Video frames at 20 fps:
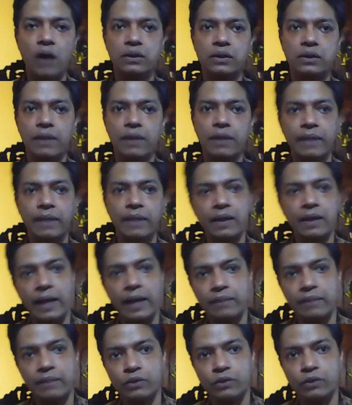coming in line
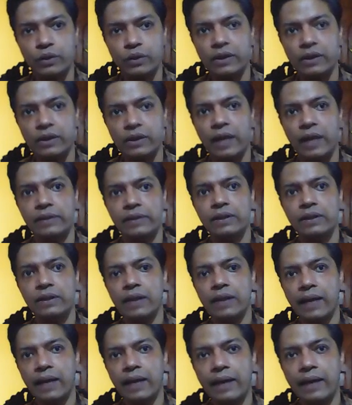number 29
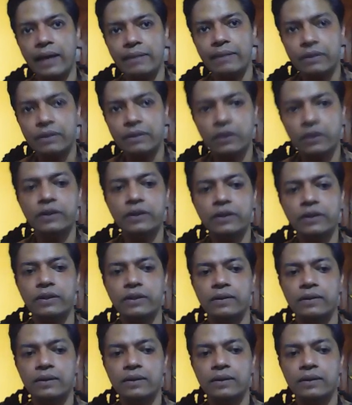and line number 30.